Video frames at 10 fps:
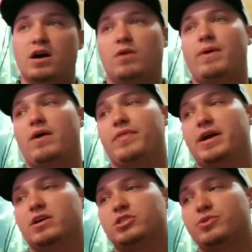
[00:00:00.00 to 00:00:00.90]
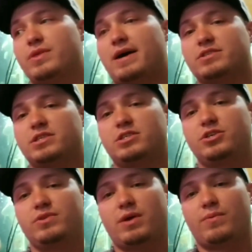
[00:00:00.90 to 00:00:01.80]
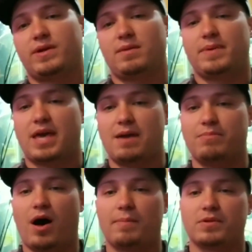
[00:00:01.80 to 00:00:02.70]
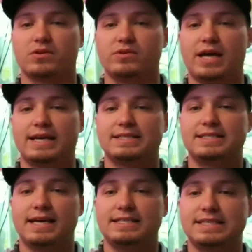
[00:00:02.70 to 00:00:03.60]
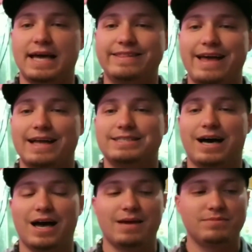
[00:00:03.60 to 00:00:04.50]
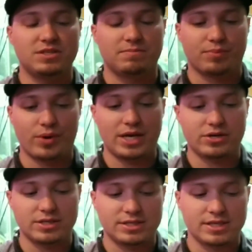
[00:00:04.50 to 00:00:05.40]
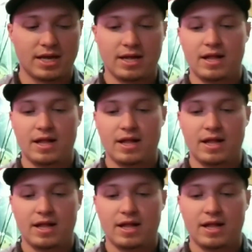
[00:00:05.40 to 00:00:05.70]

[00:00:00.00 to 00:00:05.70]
Around there in 2002 they really became popular in the United States, and at that time some breeders